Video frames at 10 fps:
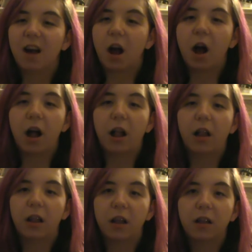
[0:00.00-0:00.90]

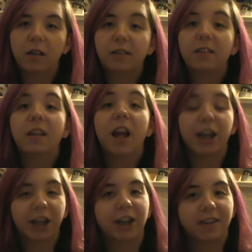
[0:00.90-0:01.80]
all a
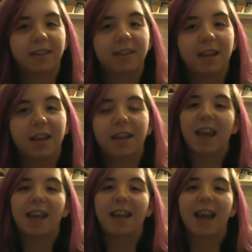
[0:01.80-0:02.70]
curse,
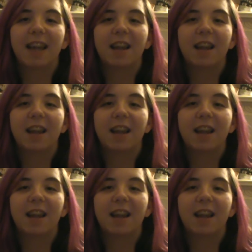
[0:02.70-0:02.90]
and that